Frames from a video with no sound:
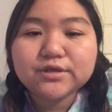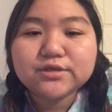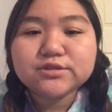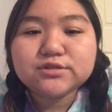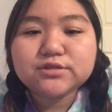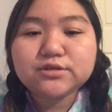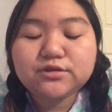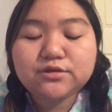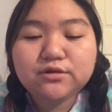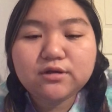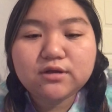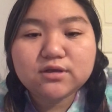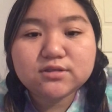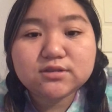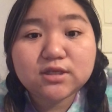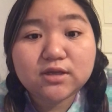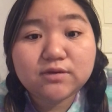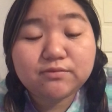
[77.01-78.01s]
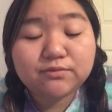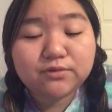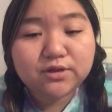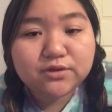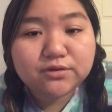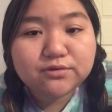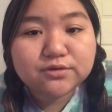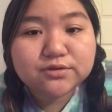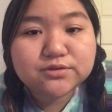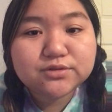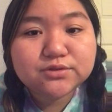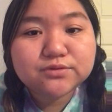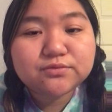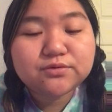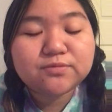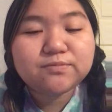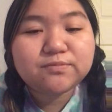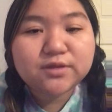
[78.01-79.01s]
So you guys have a lot of questions
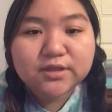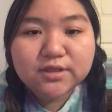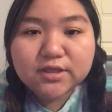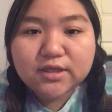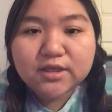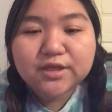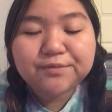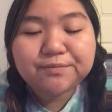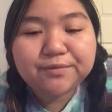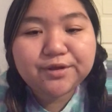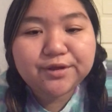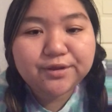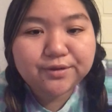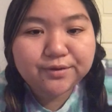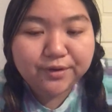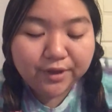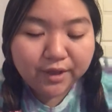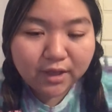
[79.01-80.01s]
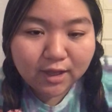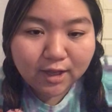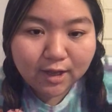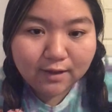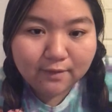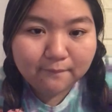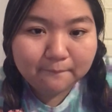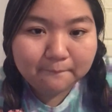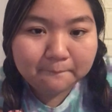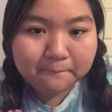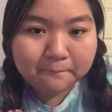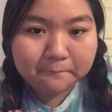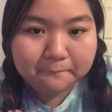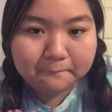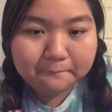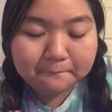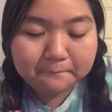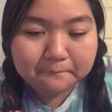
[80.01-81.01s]
for me and my,
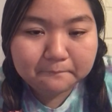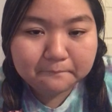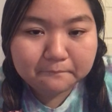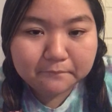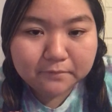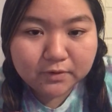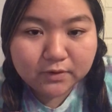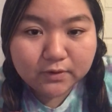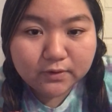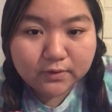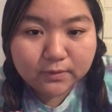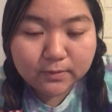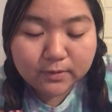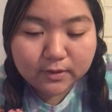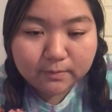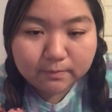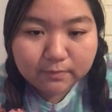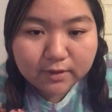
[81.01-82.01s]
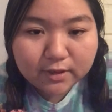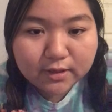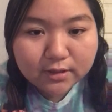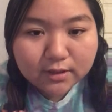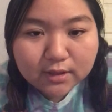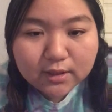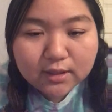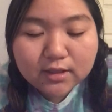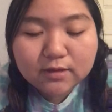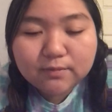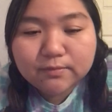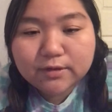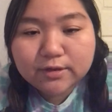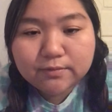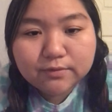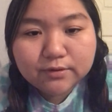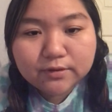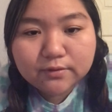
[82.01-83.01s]
but me and Ian and my
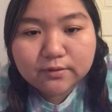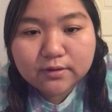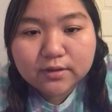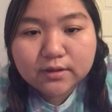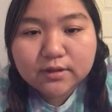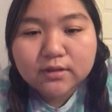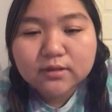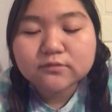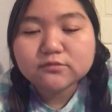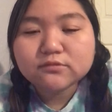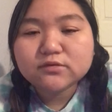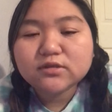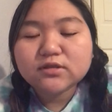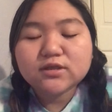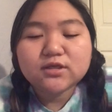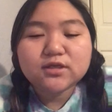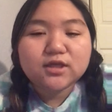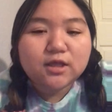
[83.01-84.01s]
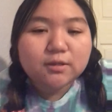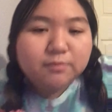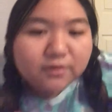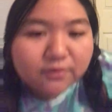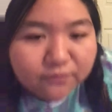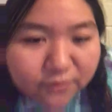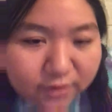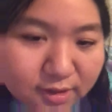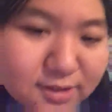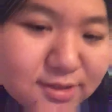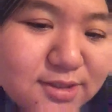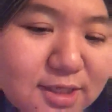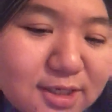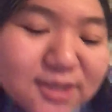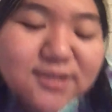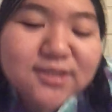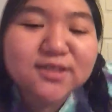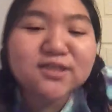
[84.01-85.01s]
boyfriend, and my fans,
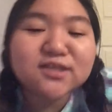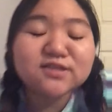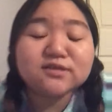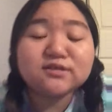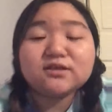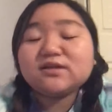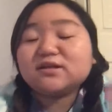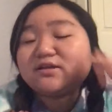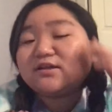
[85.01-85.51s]
so